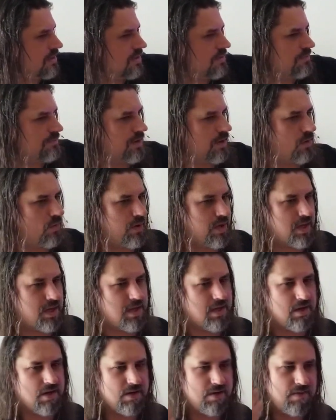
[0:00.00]
but
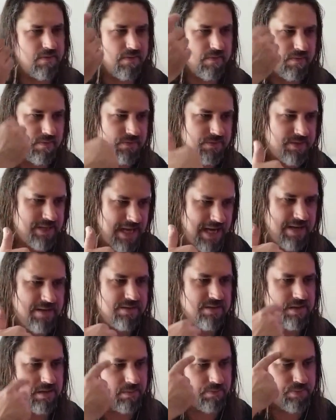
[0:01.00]
we
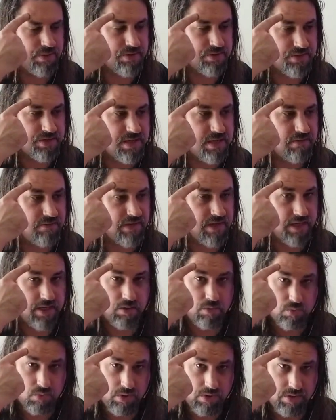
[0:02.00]
tend to perceive it
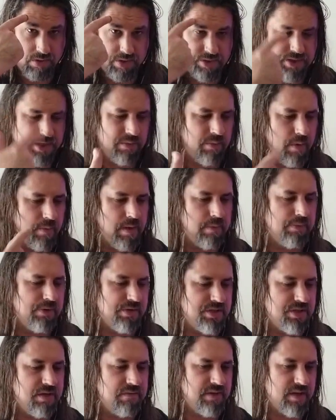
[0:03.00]
in words, and when we
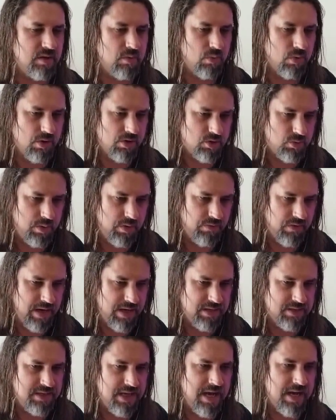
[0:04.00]
perceive it in words, we
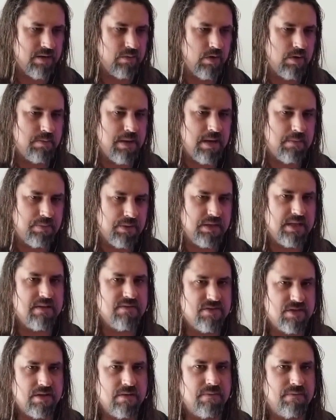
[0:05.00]
write it down and we make
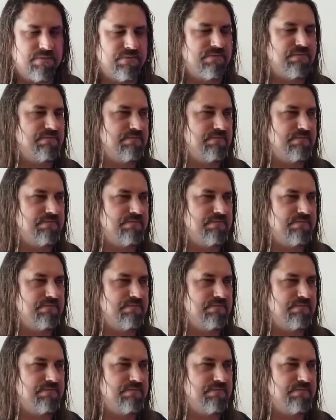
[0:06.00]
beliefs and,